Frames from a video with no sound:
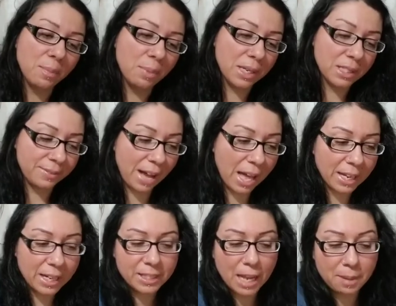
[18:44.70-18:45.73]
bliss of
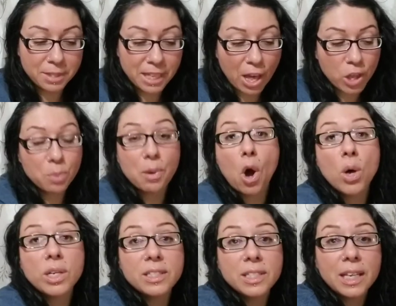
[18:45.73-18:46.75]
holiday time together. But
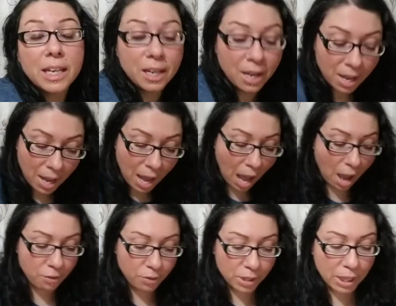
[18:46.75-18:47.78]
honestly, I
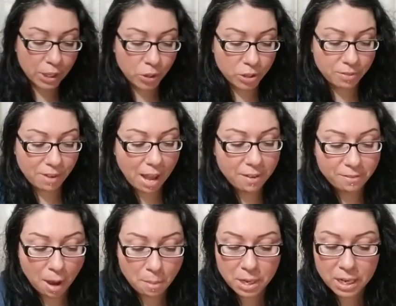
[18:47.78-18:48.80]
feel like your divine
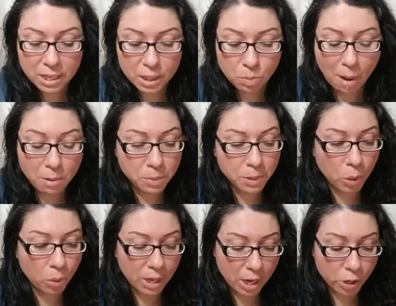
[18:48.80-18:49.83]
feminine is probably
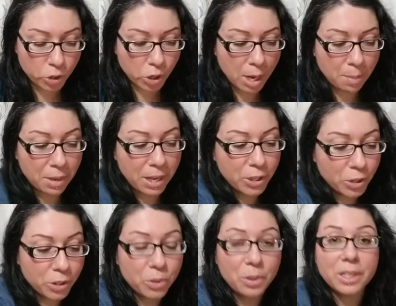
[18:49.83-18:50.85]
going on a trip and you're
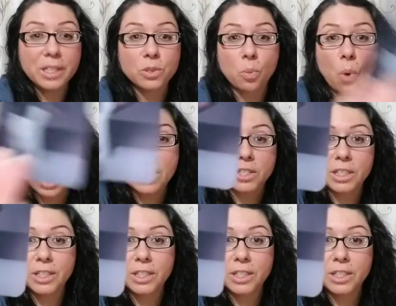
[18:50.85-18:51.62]
doing this watching